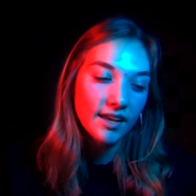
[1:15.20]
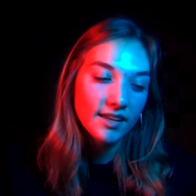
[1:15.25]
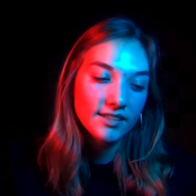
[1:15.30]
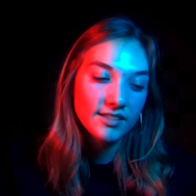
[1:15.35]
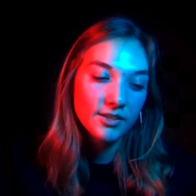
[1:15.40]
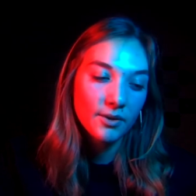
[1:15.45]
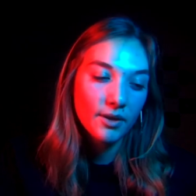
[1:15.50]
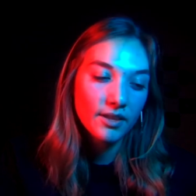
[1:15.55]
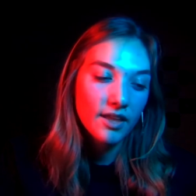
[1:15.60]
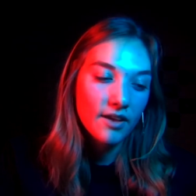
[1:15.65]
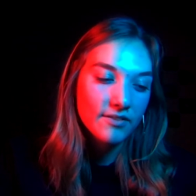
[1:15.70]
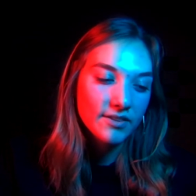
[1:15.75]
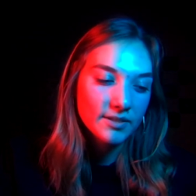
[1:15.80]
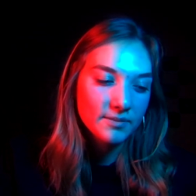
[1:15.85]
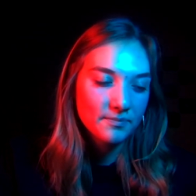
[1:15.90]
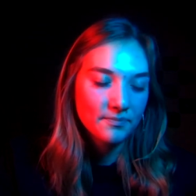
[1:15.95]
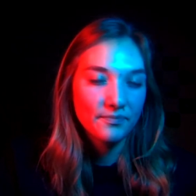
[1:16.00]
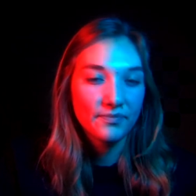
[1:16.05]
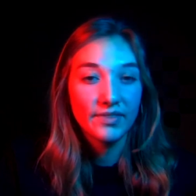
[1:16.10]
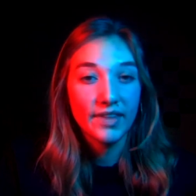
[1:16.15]
So I love it.
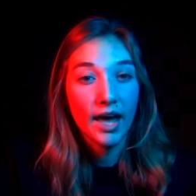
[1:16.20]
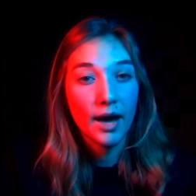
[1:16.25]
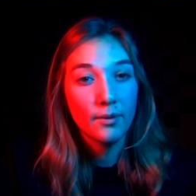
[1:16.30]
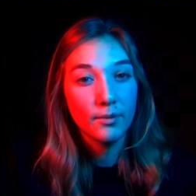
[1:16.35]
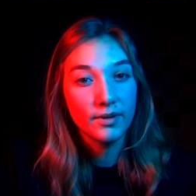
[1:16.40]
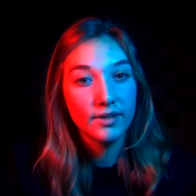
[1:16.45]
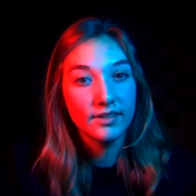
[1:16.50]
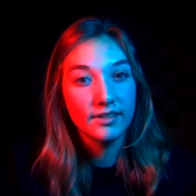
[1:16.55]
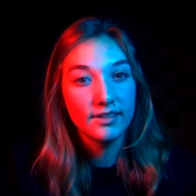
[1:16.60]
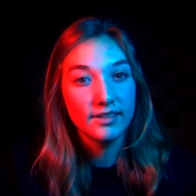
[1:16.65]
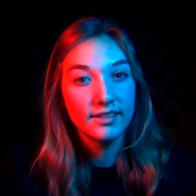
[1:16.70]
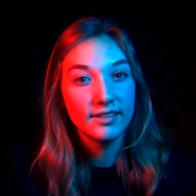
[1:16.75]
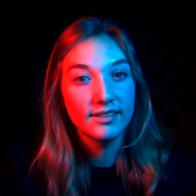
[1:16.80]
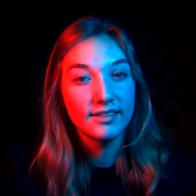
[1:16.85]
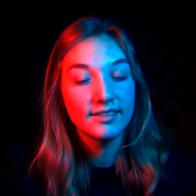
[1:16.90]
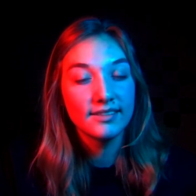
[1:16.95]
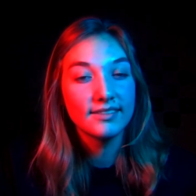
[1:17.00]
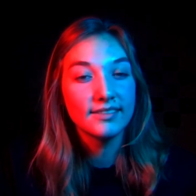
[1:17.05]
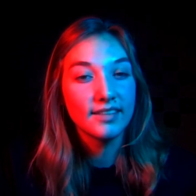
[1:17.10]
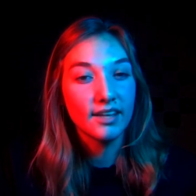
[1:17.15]
That one,
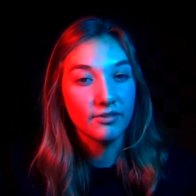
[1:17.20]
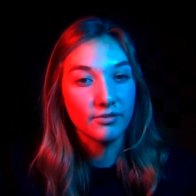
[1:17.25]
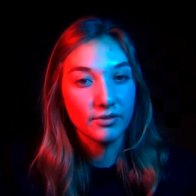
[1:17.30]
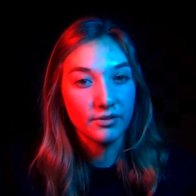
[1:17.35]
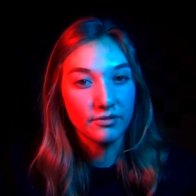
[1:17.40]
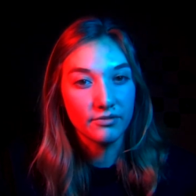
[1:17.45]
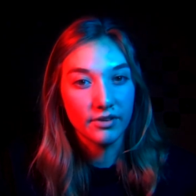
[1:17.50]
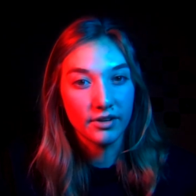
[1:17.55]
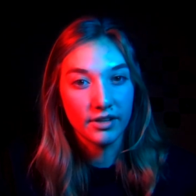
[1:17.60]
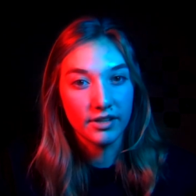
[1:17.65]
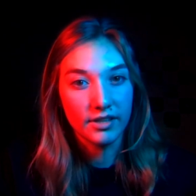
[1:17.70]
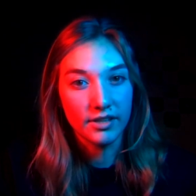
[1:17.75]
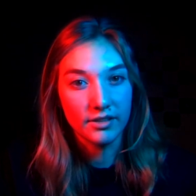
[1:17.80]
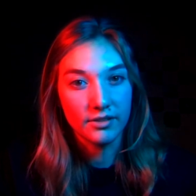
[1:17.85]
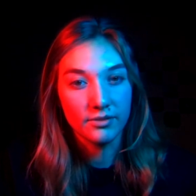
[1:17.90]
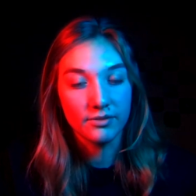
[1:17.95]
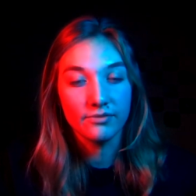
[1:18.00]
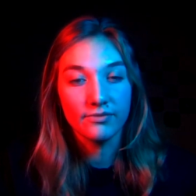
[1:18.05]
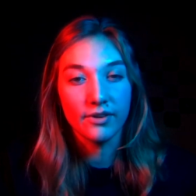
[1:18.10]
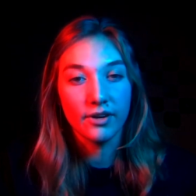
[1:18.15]
definitely very
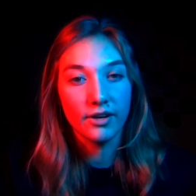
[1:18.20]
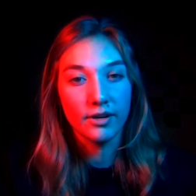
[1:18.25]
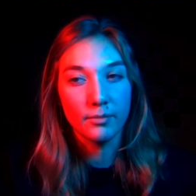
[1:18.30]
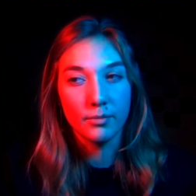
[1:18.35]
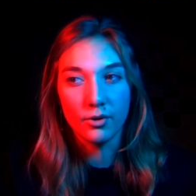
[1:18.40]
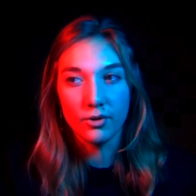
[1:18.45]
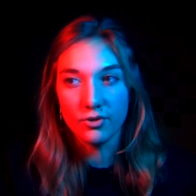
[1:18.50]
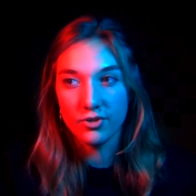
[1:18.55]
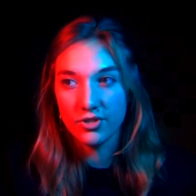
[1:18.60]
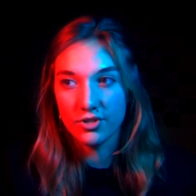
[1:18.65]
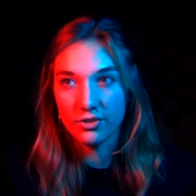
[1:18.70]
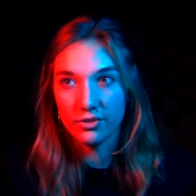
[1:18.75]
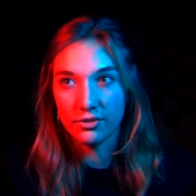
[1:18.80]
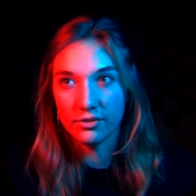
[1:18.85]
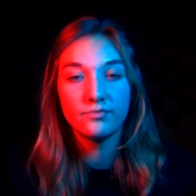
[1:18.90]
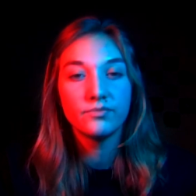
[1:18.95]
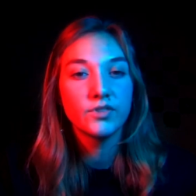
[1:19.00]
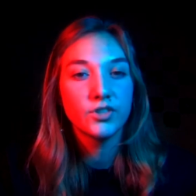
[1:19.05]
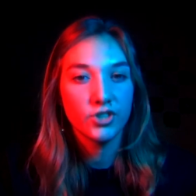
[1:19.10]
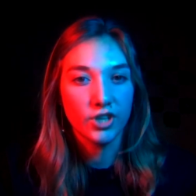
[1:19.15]
cute, very emotional.
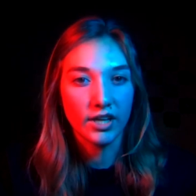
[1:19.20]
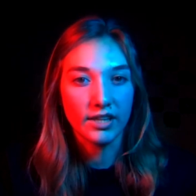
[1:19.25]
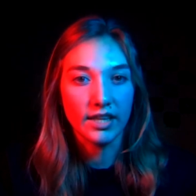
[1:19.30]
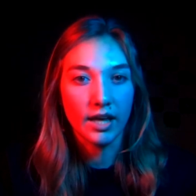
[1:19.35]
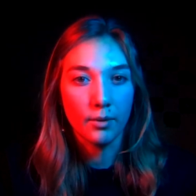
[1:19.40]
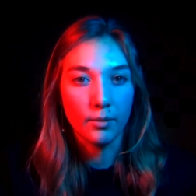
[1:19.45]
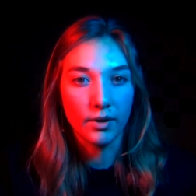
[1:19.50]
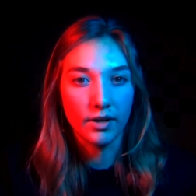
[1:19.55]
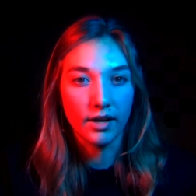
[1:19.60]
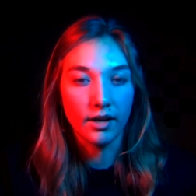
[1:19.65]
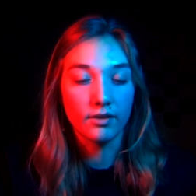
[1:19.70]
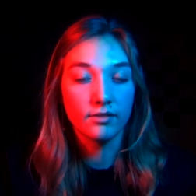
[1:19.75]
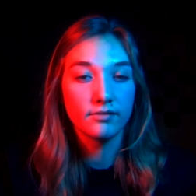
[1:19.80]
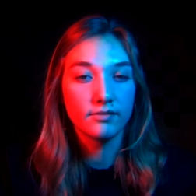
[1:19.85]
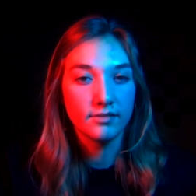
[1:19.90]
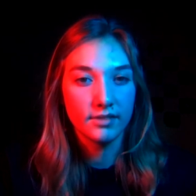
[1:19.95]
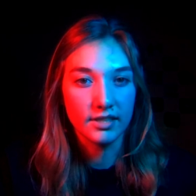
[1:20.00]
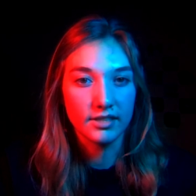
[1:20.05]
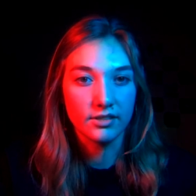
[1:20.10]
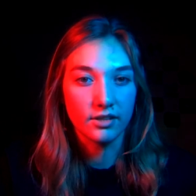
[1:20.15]
Check that one out.
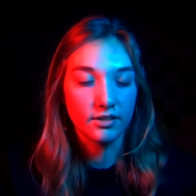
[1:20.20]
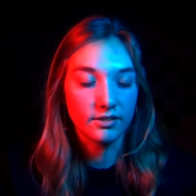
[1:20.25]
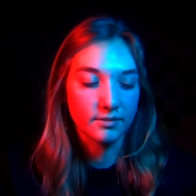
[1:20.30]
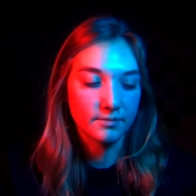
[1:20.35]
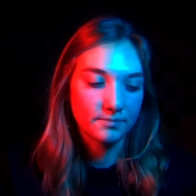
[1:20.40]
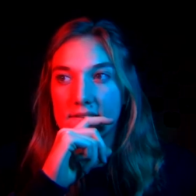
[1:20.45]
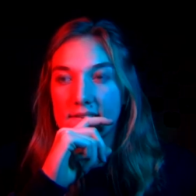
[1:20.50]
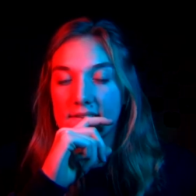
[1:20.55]
It's awesome.